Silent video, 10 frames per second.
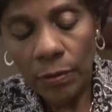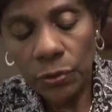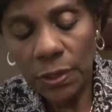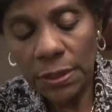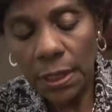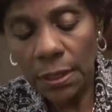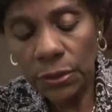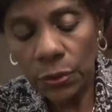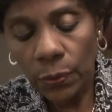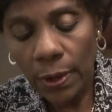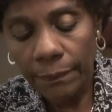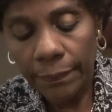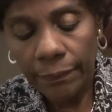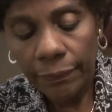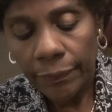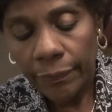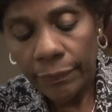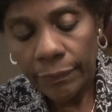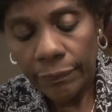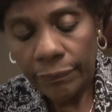Just gonna scrub
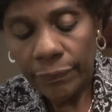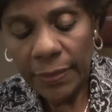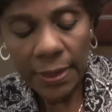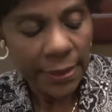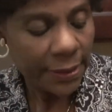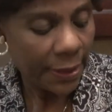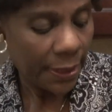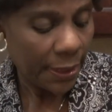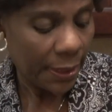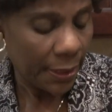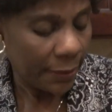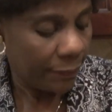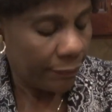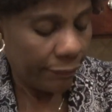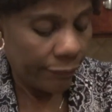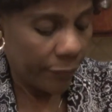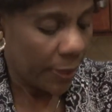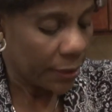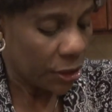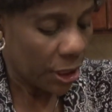the skin in,
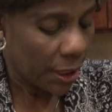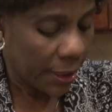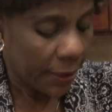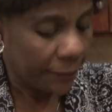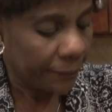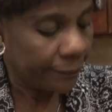the gel in.